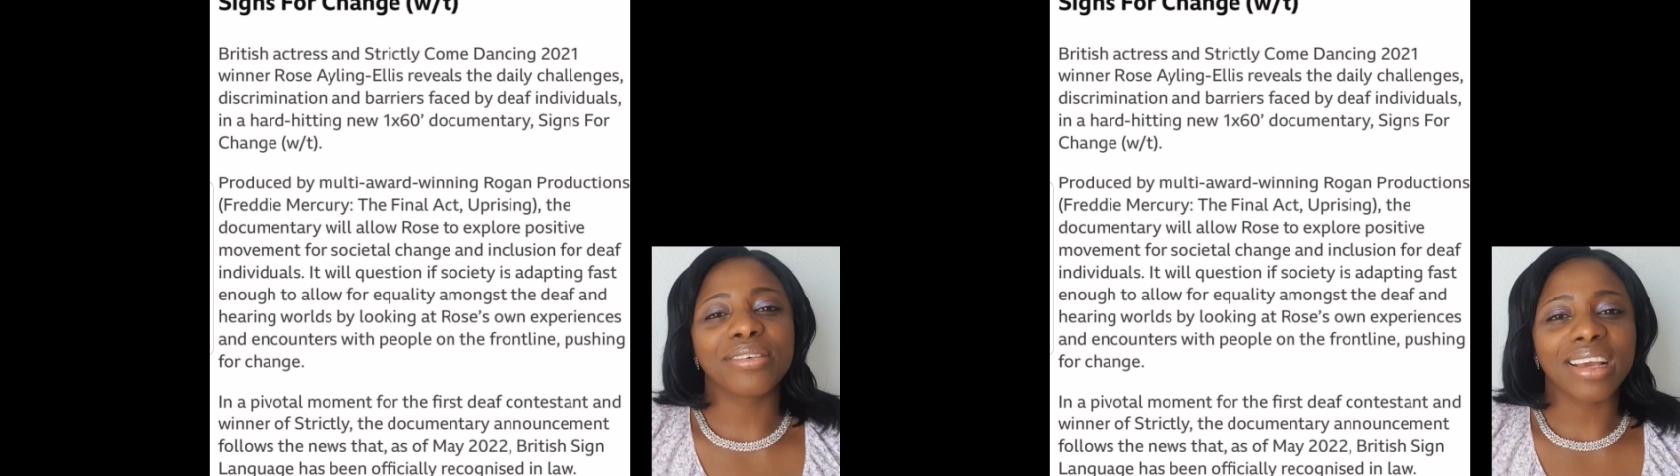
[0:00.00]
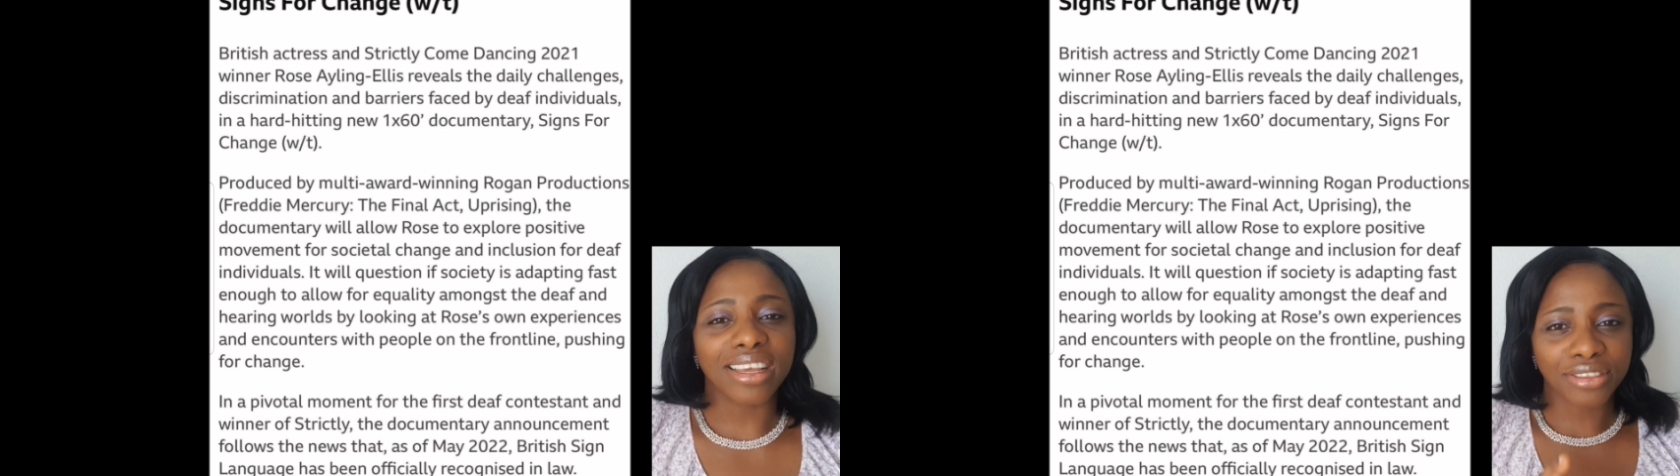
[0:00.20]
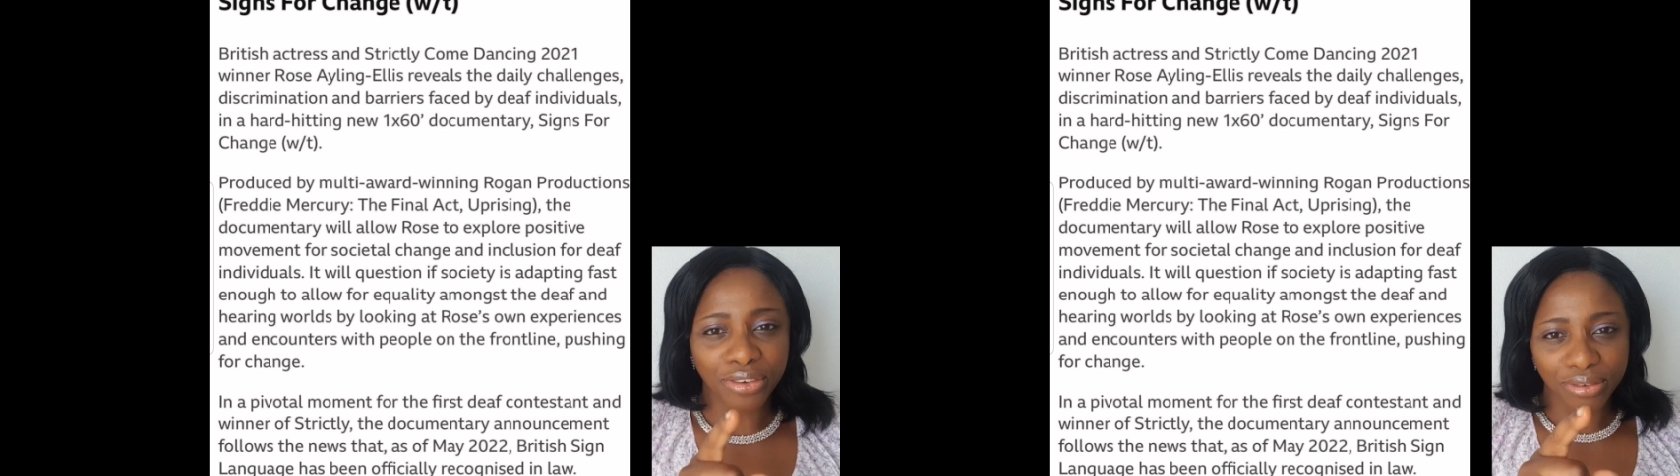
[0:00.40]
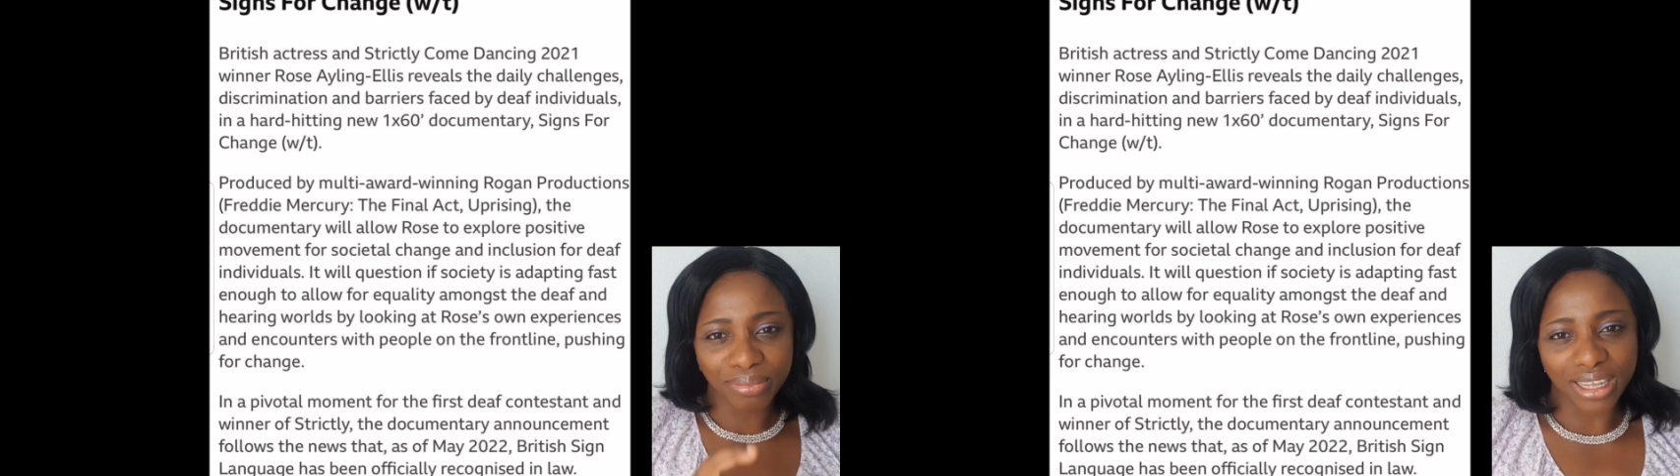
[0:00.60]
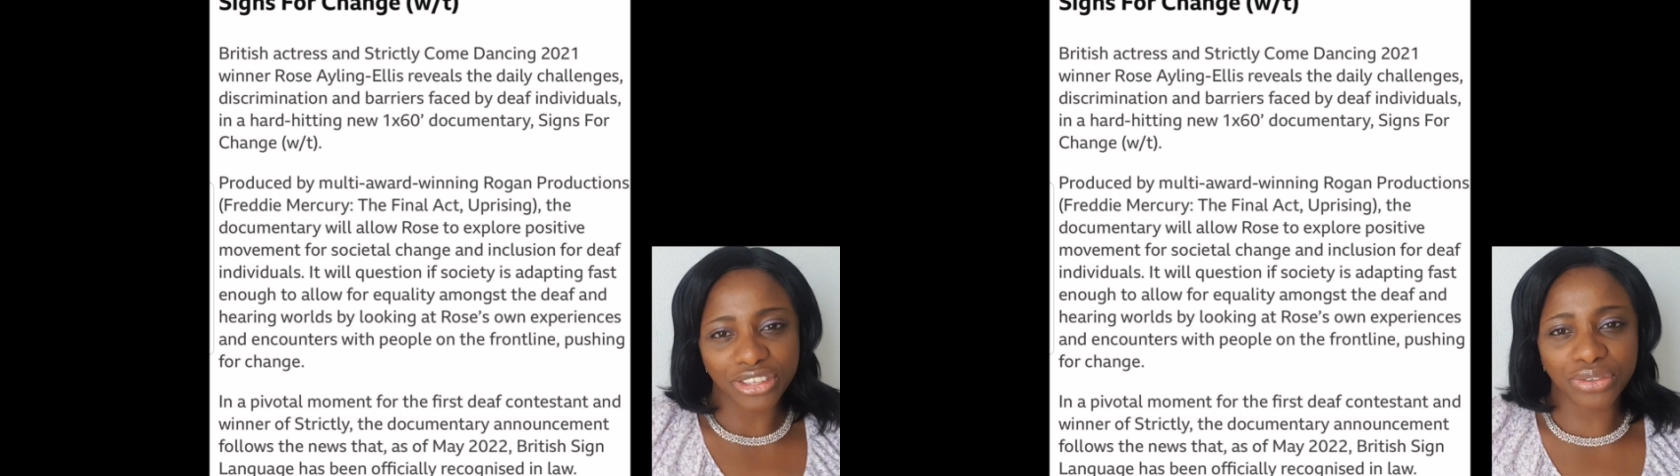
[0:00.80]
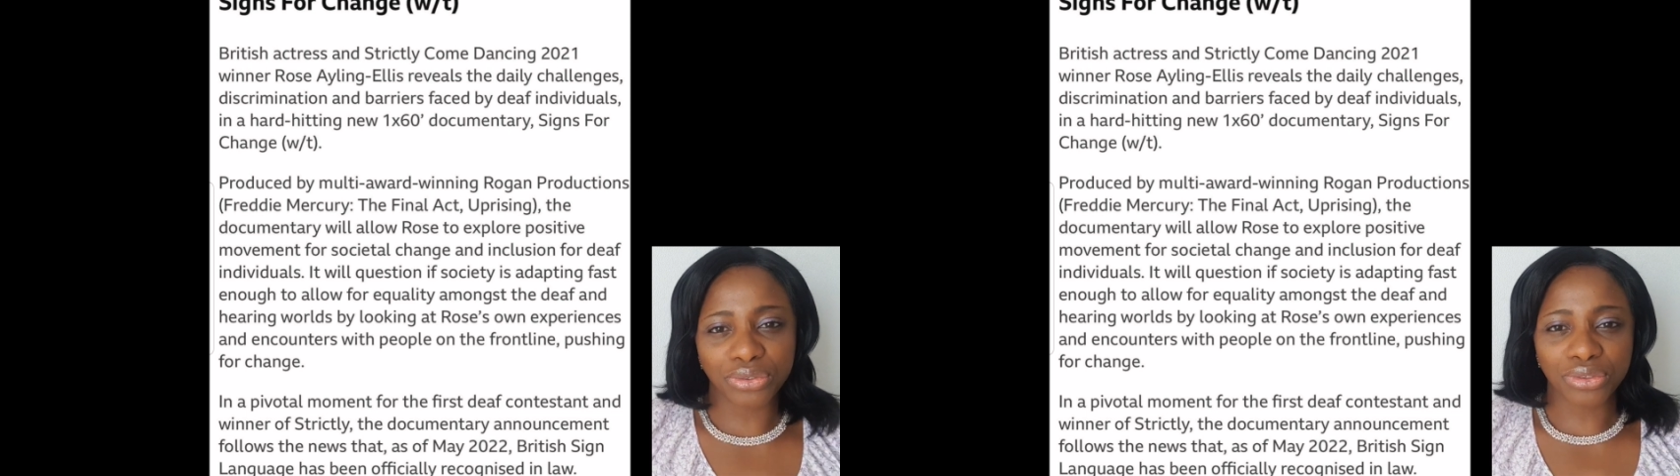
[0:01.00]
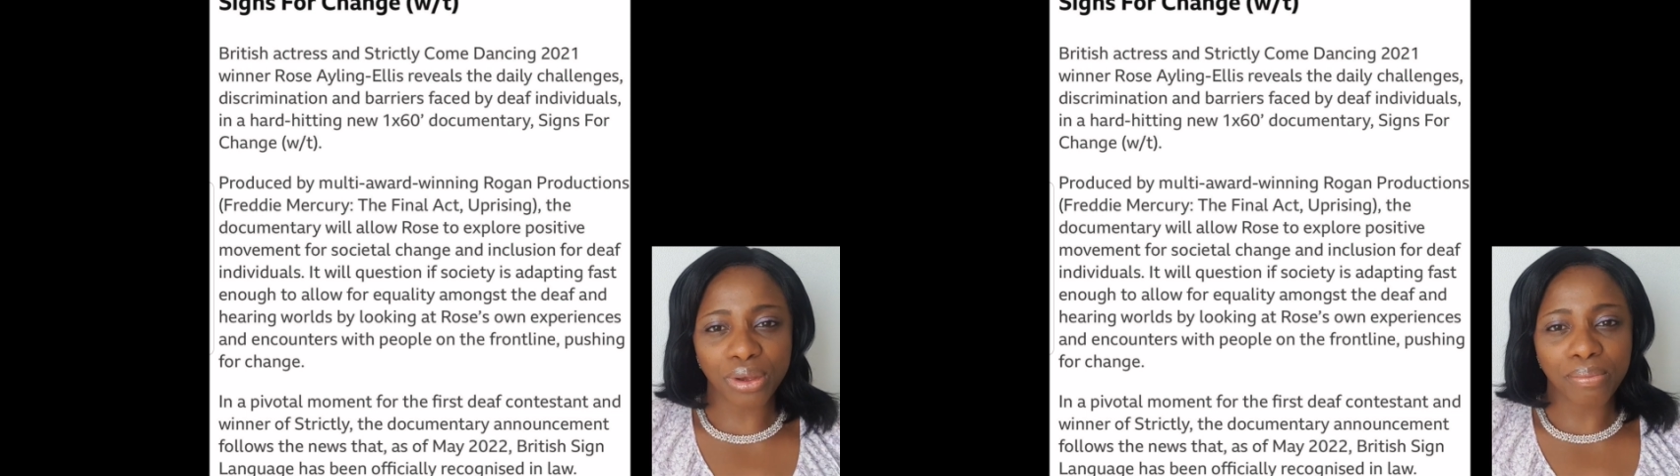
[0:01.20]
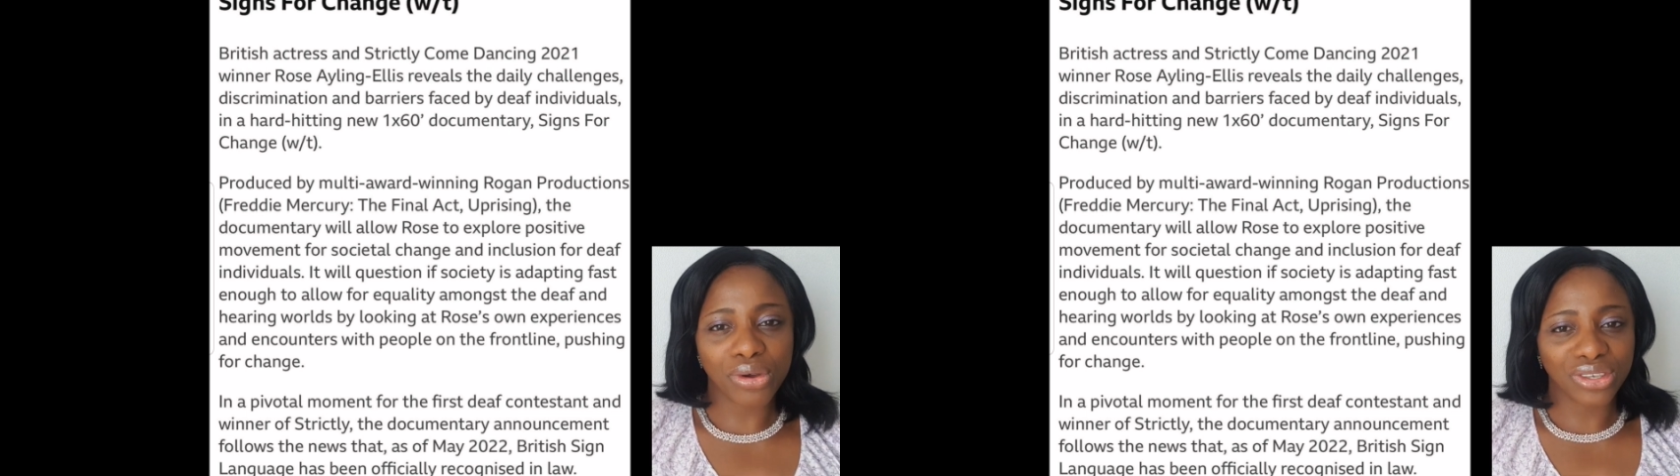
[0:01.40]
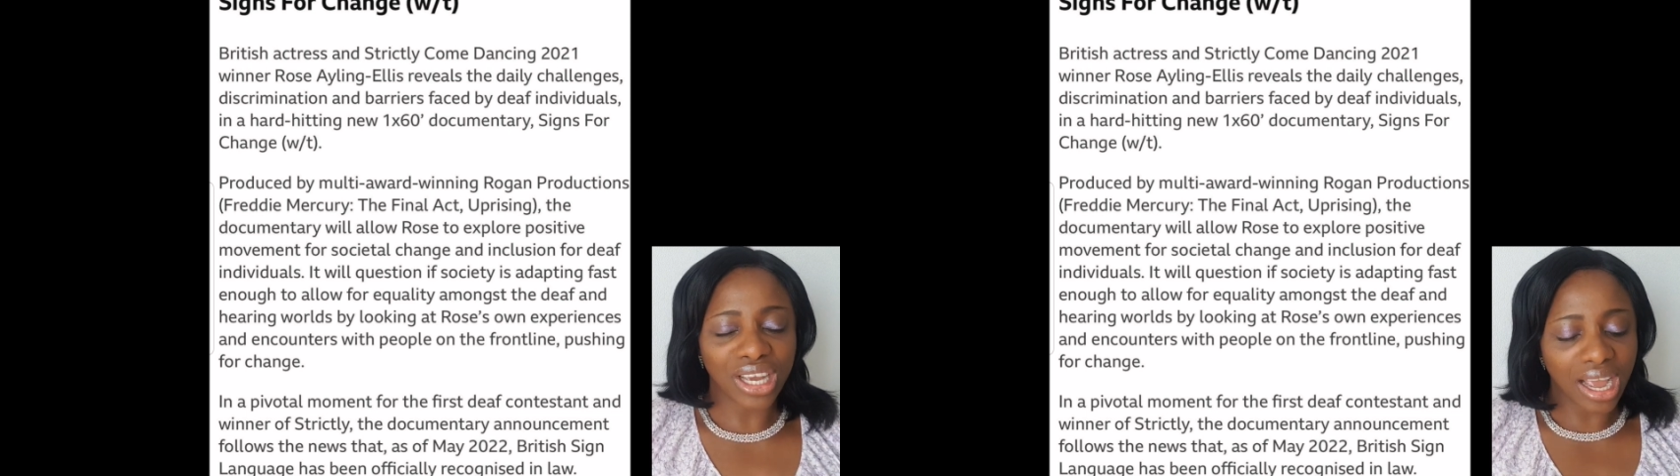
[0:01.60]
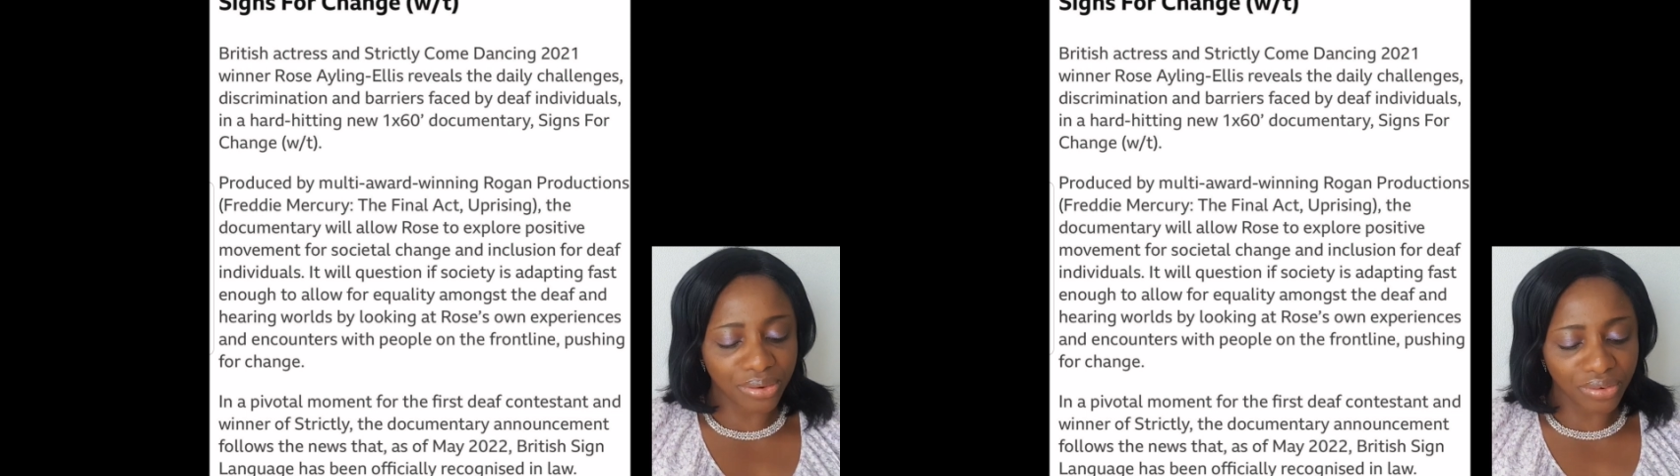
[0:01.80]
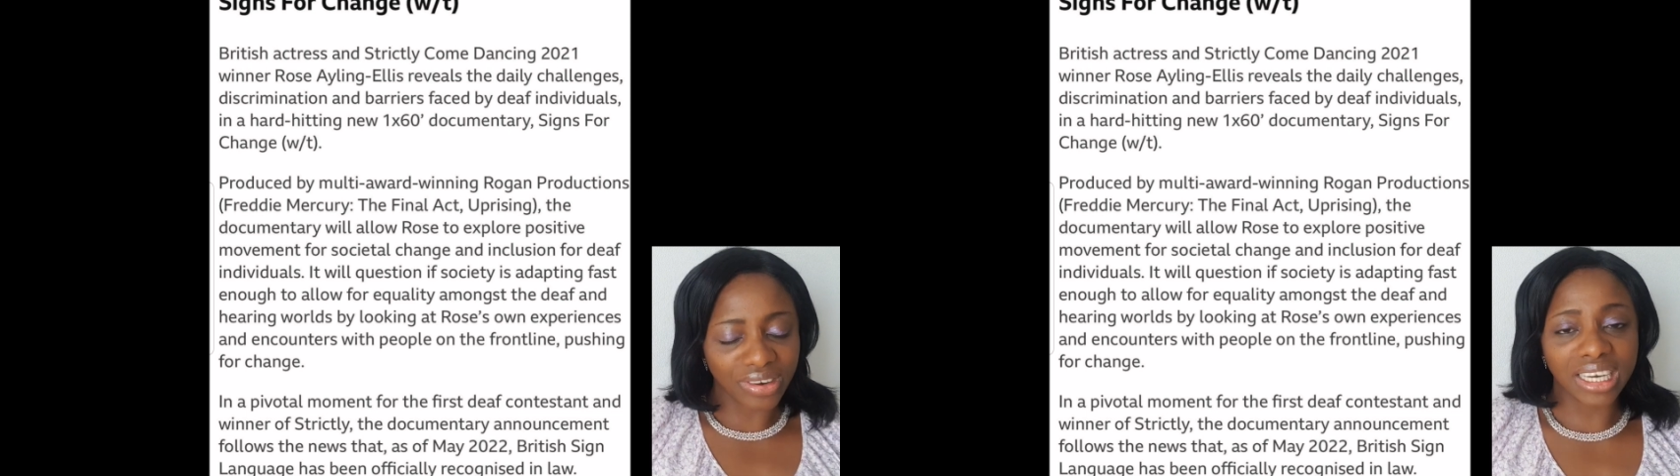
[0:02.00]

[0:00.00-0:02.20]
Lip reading: as of May 2022,